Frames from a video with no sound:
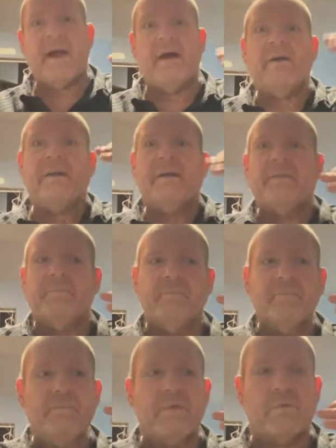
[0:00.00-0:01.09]
Now,
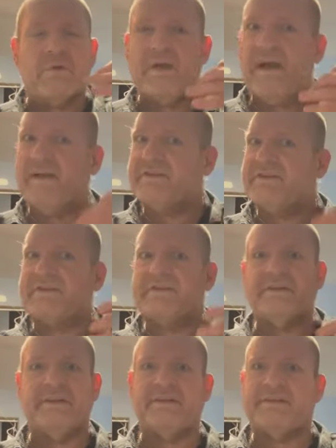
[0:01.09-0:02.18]
we're not just
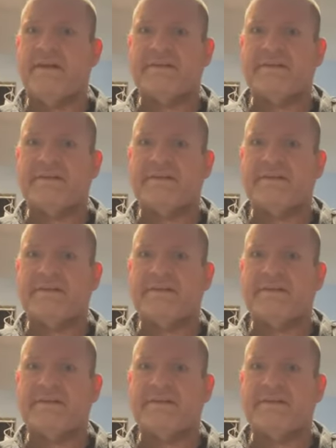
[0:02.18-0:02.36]
singing